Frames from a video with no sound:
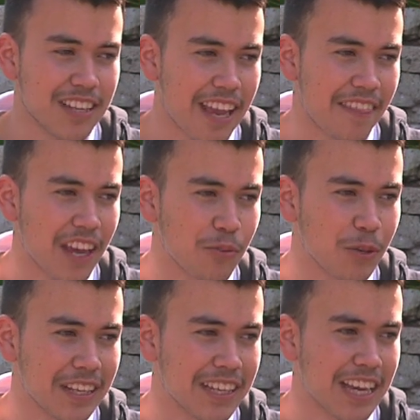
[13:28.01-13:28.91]
and that
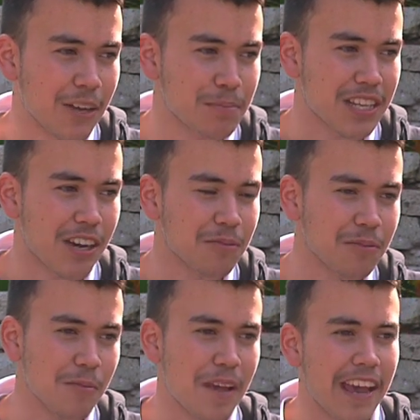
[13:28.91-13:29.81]
really helps out.
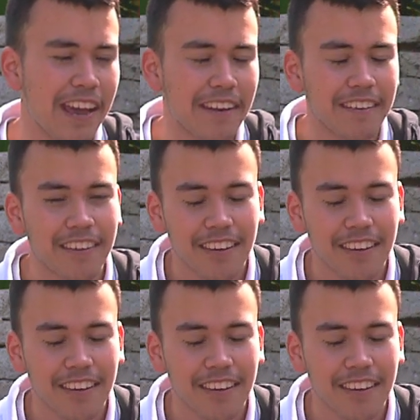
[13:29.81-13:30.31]
And